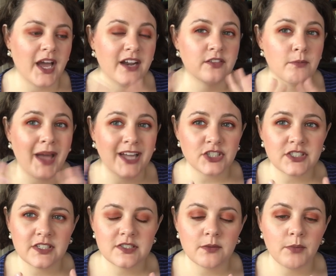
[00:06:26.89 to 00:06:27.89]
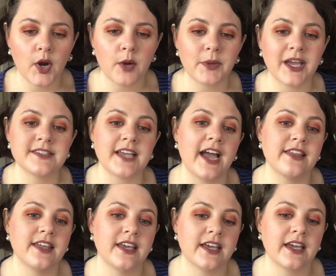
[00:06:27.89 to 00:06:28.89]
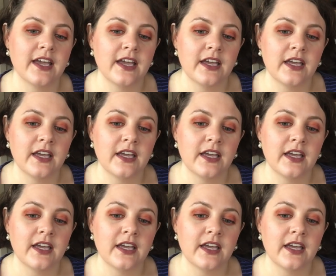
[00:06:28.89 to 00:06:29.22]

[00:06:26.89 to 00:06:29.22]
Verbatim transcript: kind of the magic system part because I think